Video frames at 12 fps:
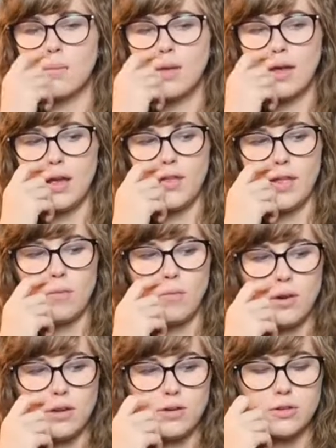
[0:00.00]
And then
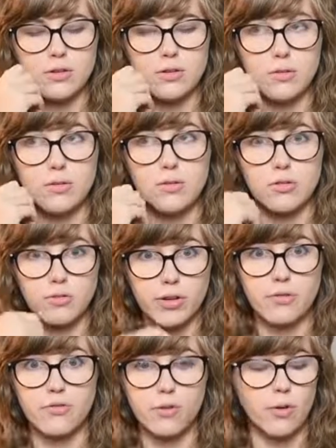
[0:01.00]
we can do
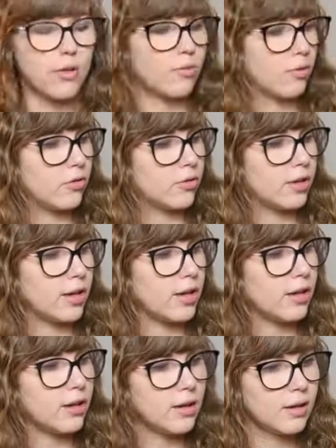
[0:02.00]
3 to 4. This one's
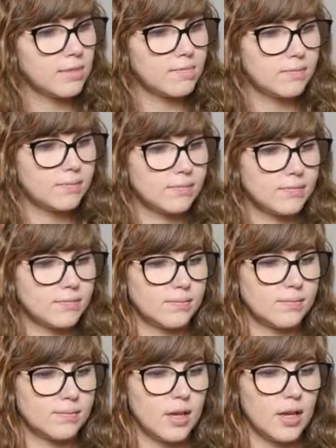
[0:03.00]
tricky.
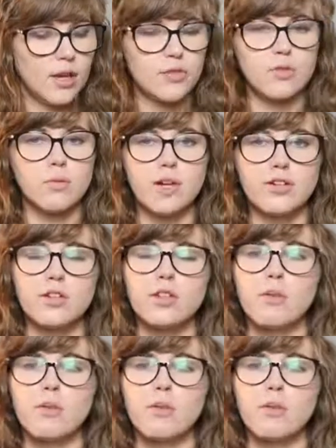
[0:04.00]
So make sure that